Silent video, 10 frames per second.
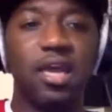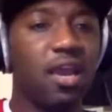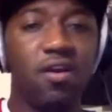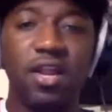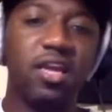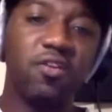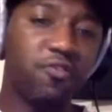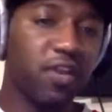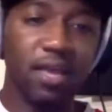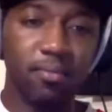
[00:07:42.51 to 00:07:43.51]
Aaron ain't here
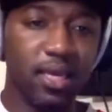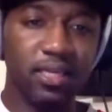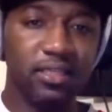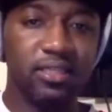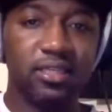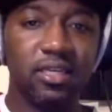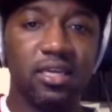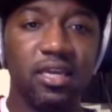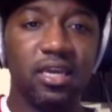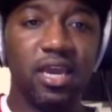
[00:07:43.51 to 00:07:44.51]
for that, man.
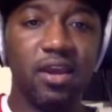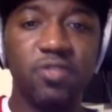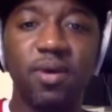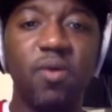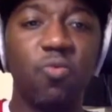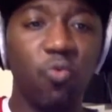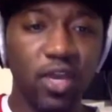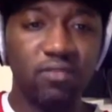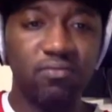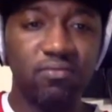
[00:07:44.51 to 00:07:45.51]
Aaron's about
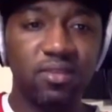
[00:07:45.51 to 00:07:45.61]
winning.